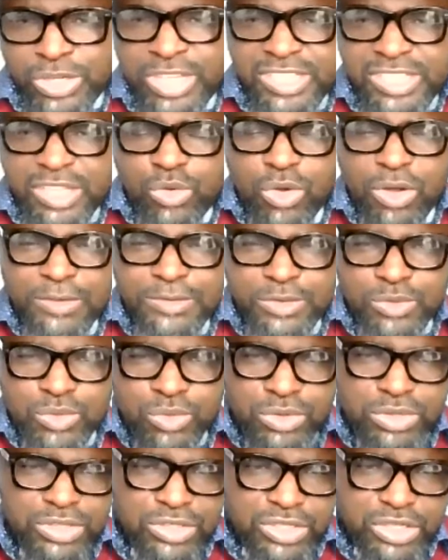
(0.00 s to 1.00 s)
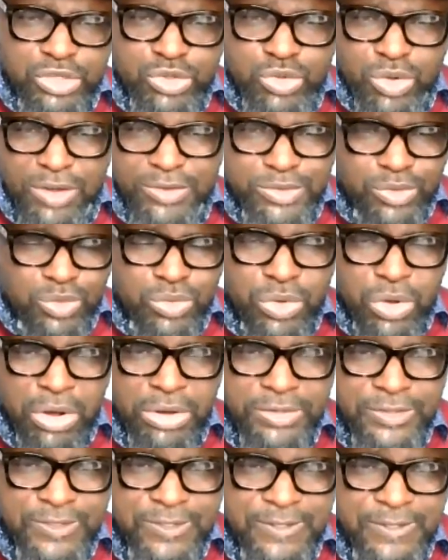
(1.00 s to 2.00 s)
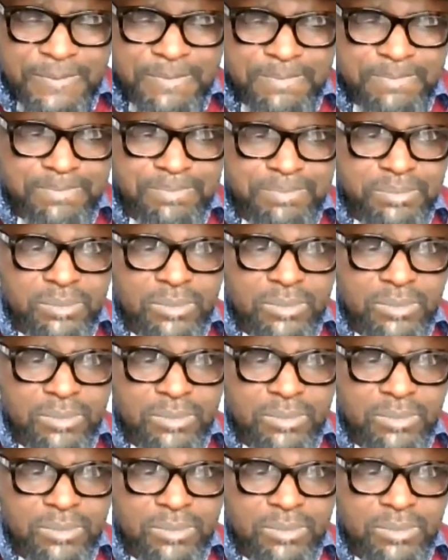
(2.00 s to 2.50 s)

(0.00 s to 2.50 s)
to this equal school, issue of school runs.